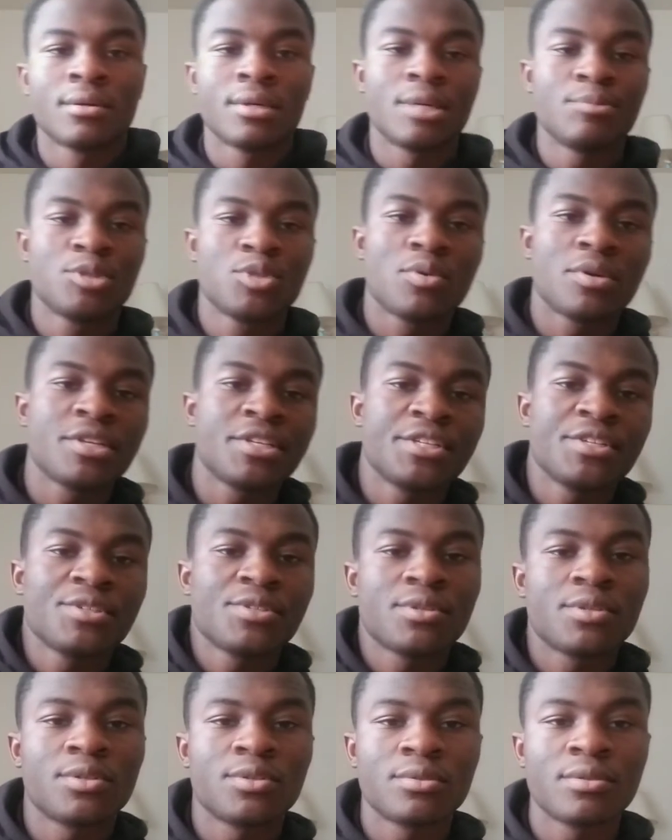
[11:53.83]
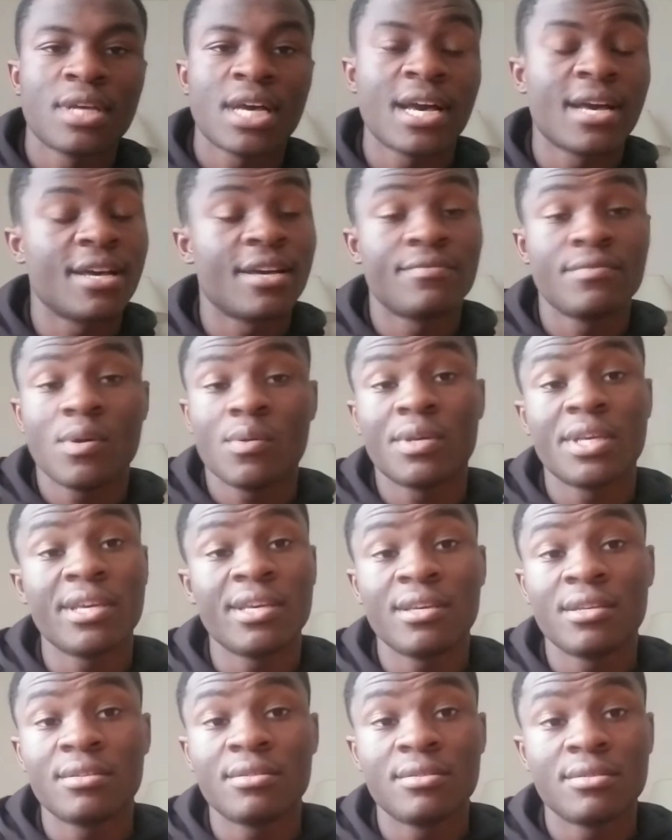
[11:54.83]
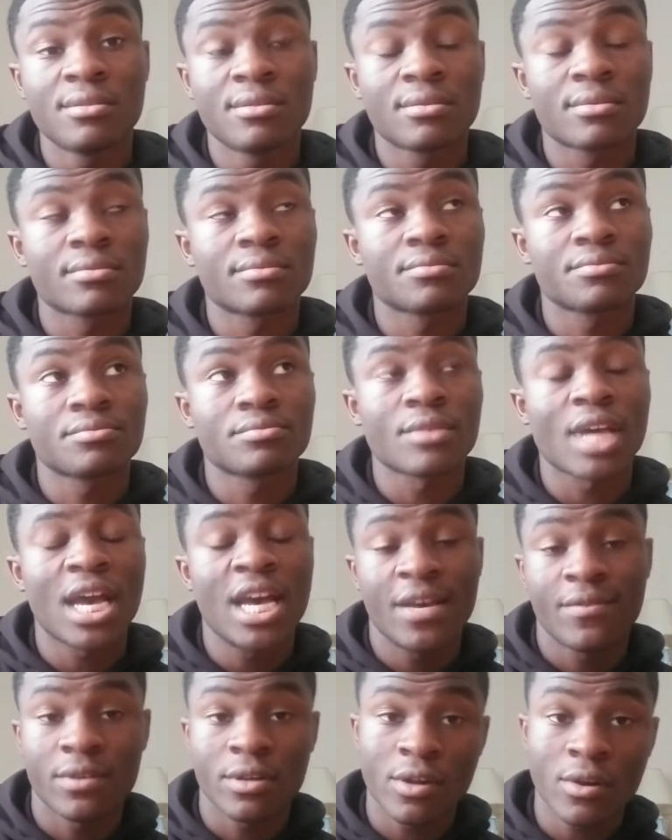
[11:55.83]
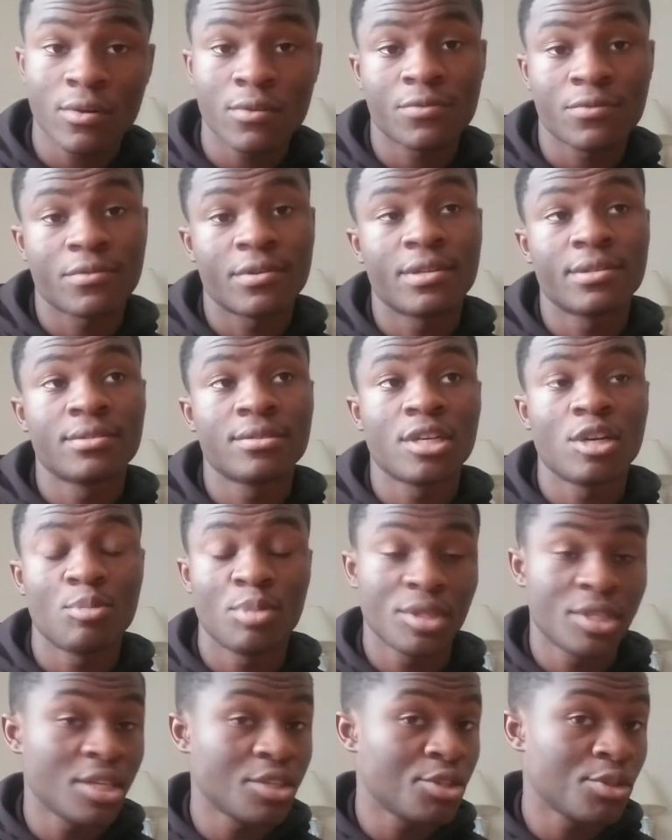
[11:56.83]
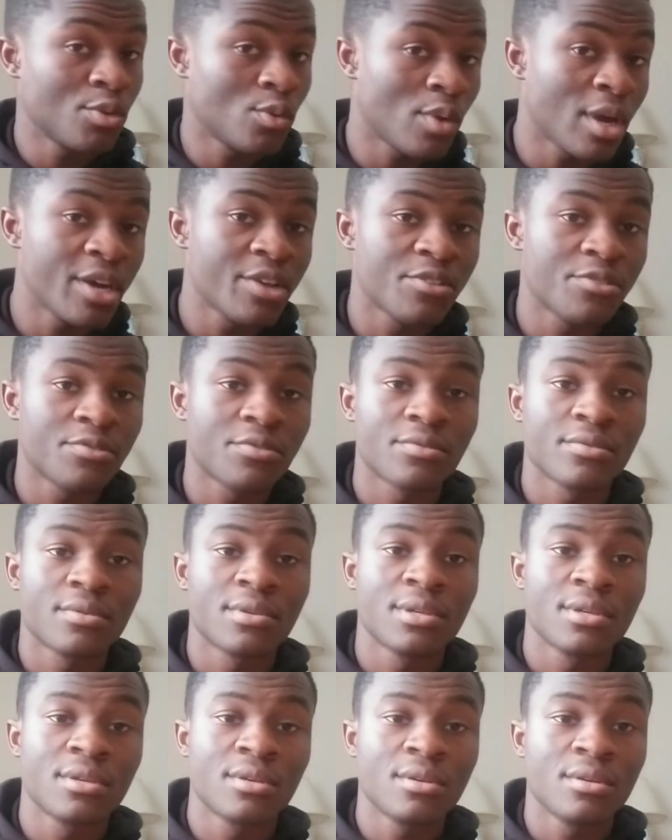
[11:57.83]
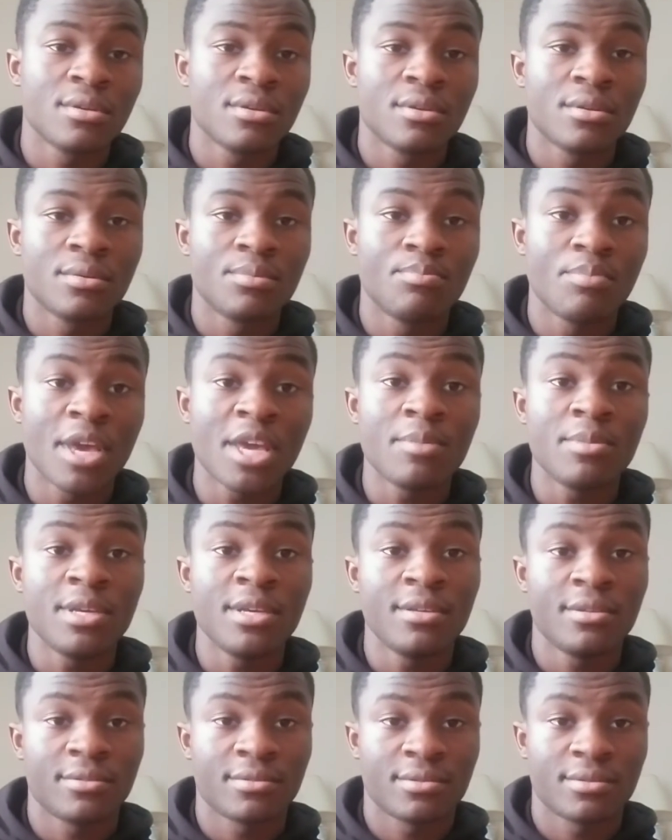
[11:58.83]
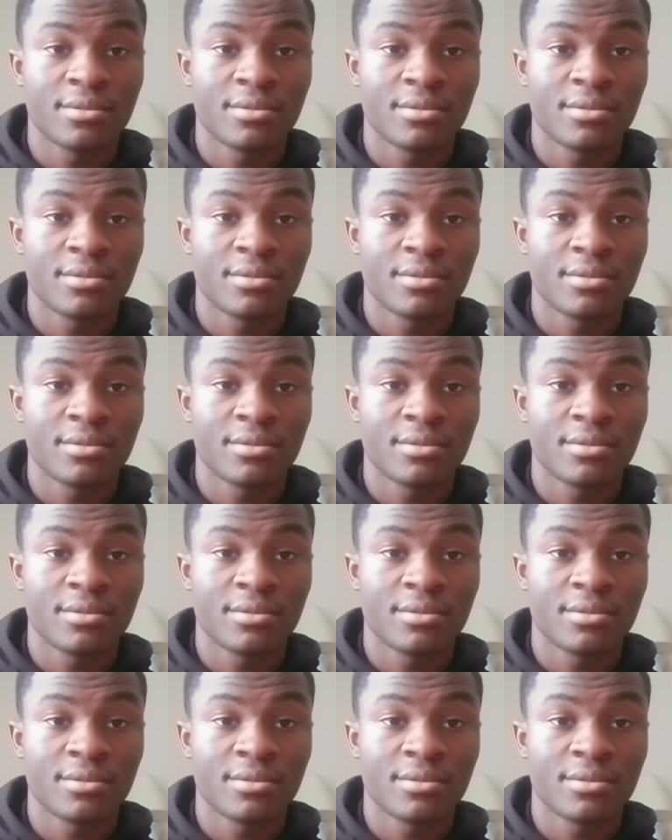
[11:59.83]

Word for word: I'm twenty years old. I have no kids. I have a girlfriend, a potential wife, maybe.